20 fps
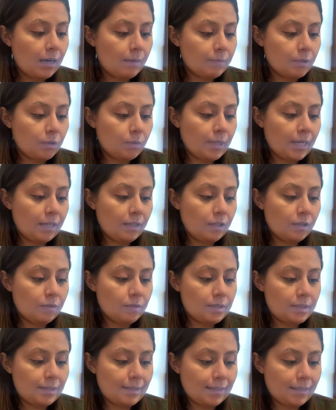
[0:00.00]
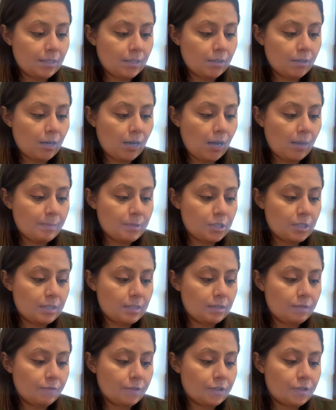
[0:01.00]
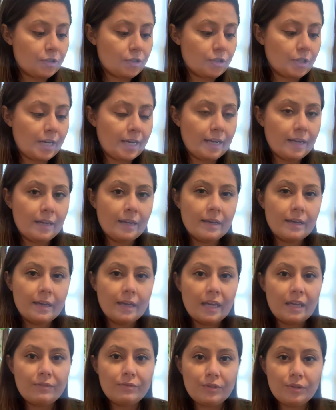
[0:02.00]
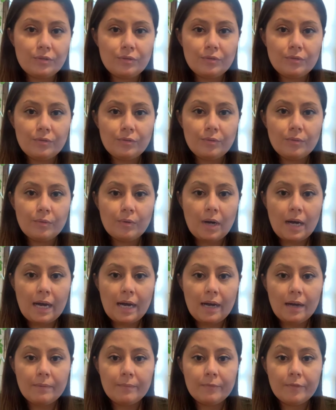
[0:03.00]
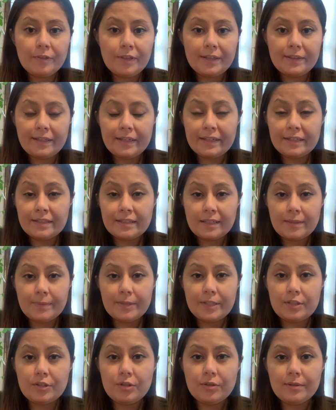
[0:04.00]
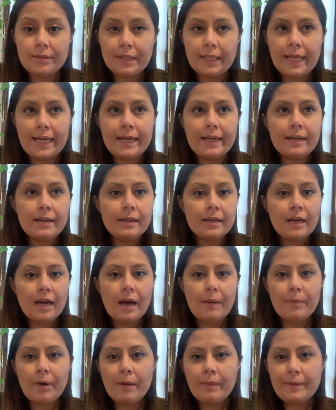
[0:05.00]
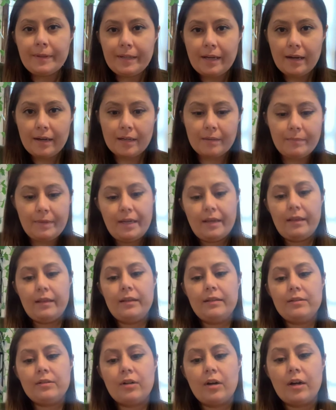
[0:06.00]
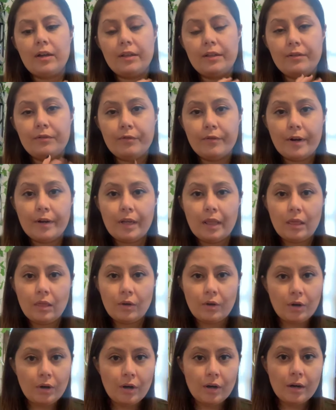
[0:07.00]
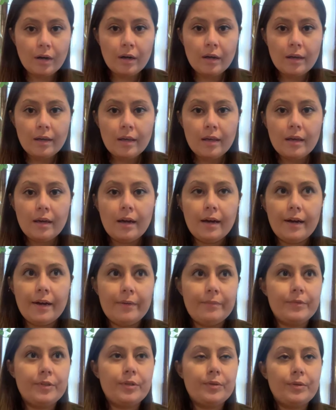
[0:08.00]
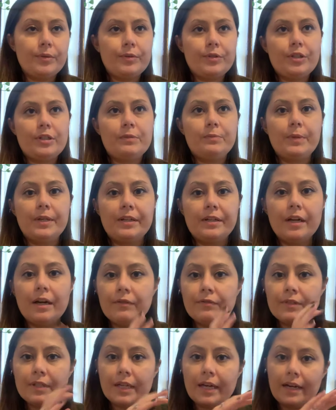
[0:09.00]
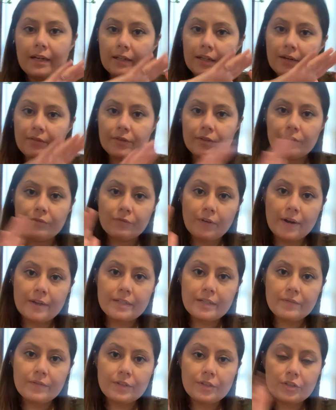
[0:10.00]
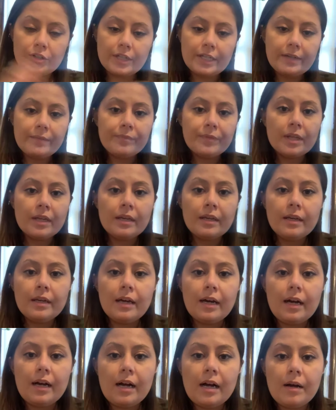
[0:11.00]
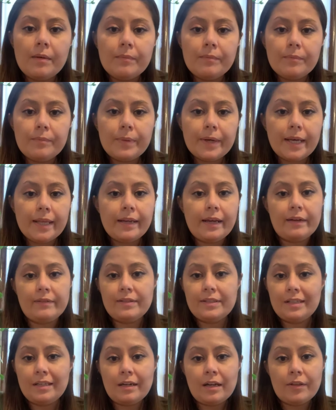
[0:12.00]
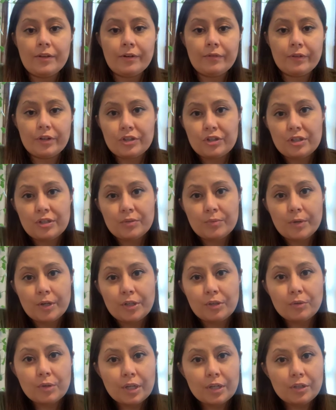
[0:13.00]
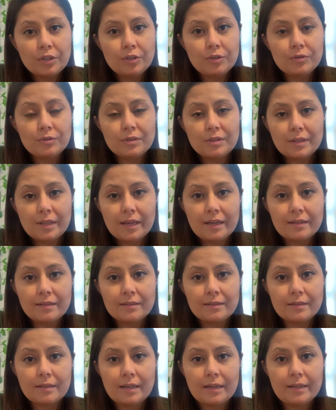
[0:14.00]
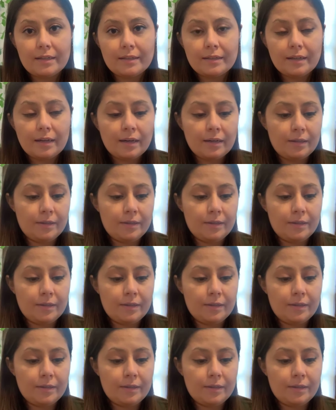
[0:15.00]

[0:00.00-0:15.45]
You can use thicker options for string if you think that it's going to be too light. I'm probably not going to make this garland very long, so it would just be enough to kind of cover the front of a tree. But I've seen other versions where you can use things like